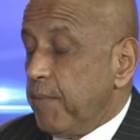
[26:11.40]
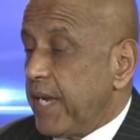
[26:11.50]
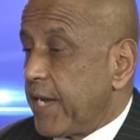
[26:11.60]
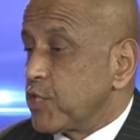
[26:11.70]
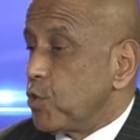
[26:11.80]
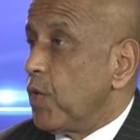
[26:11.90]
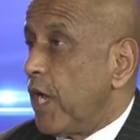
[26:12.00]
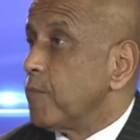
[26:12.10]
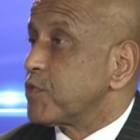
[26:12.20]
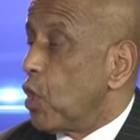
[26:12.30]
Being out of school
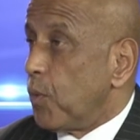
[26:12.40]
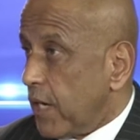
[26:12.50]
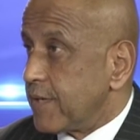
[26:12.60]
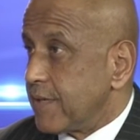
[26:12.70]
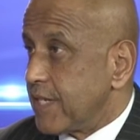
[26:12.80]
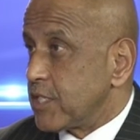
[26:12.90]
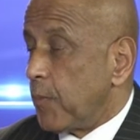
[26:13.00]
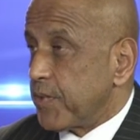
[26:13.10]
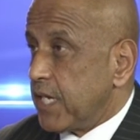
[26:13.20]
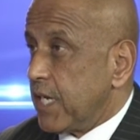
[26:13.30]
helps no one. Doesn't
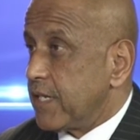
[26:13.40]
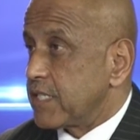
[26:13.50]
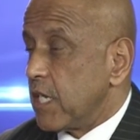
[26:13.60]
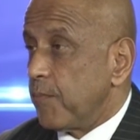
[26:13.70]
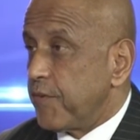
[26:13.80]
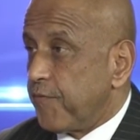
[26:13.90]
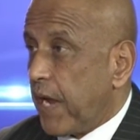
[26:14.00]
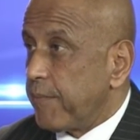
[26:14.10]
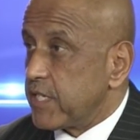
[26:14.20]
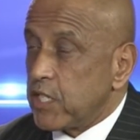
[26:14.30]
help the kid, doesn't help the
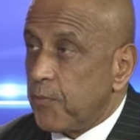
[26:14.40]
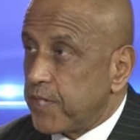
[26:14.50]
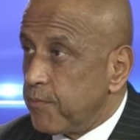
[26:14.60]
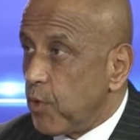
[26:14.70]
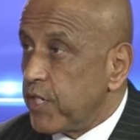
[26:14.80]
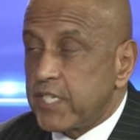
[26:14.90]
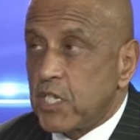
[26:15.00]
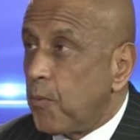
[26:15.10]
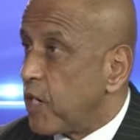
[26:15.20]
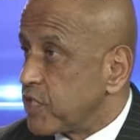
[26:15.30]
family, doesn't help the community,
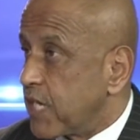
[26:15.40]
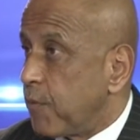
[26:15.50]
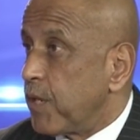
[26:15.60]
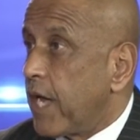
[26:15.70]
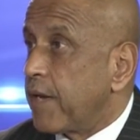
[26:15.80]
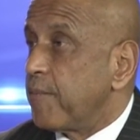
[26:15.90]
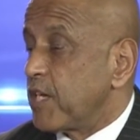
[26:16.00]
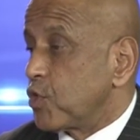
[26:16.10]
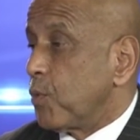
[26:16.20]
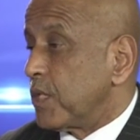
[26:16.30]
doesn't help our state. We got to
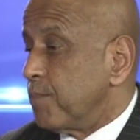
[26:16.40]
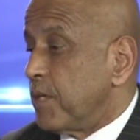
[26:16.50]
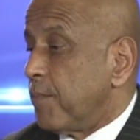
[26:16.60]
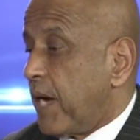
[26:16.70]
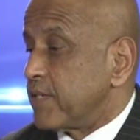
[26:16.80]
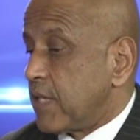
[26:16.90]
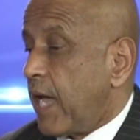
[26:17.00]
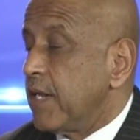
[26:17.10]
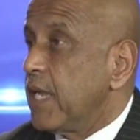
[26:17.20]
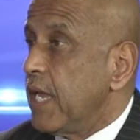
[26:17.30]
make sure we minimize
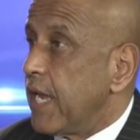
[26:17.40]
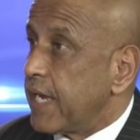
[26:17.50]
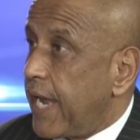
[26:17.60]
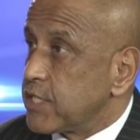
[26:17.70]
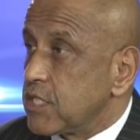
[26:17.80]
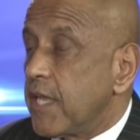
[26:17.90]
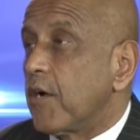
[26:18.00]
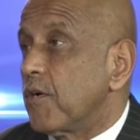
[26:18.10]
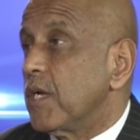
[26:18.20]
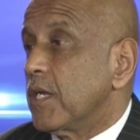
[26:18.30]
that in cases
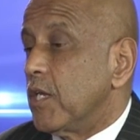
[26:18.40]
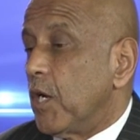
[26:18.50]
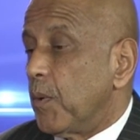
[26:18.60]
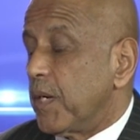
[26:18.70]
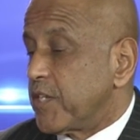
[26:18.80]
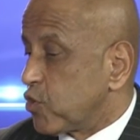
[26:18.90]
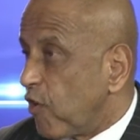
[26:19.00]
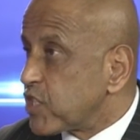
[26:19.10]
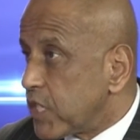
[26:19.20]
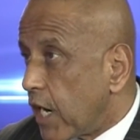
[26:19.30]
that are, you know, uh,
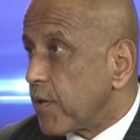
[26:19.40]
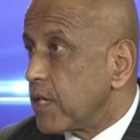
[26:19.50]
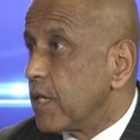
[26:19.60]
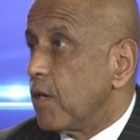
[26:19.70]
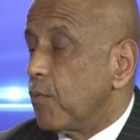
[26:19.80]
discretionary.